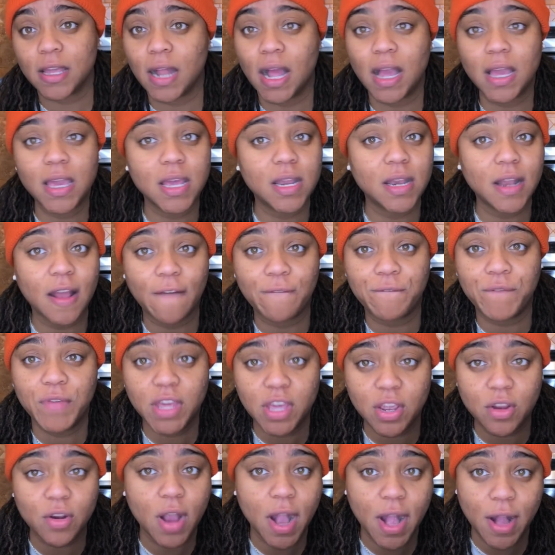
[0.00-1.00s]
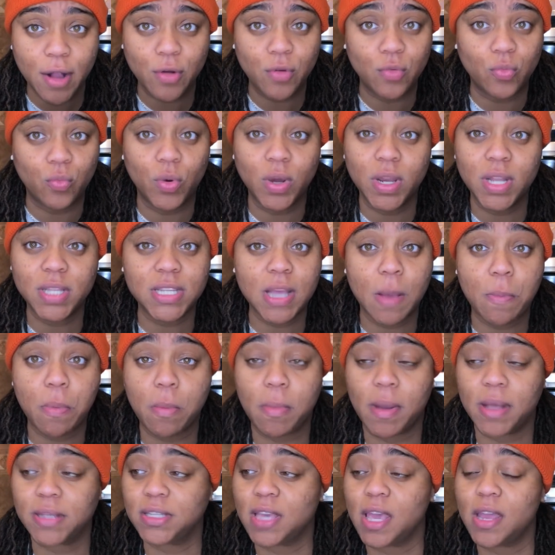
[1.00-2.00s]
I cannot figure out what is up on
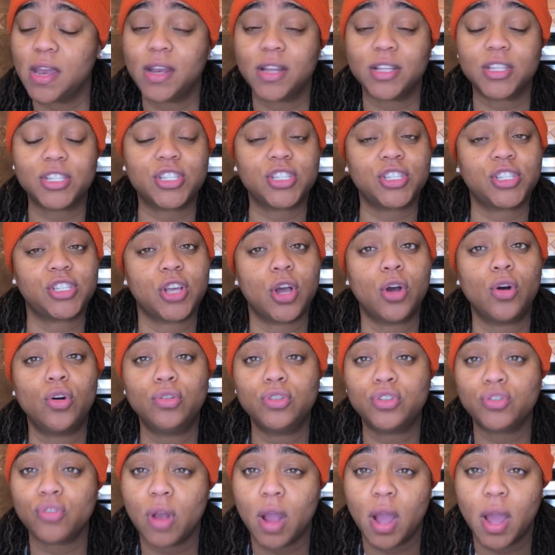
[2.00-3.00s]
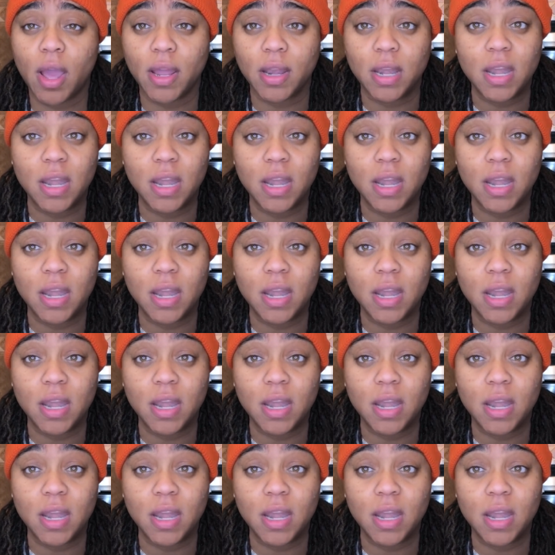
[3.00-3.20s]
my skin. It is so dry.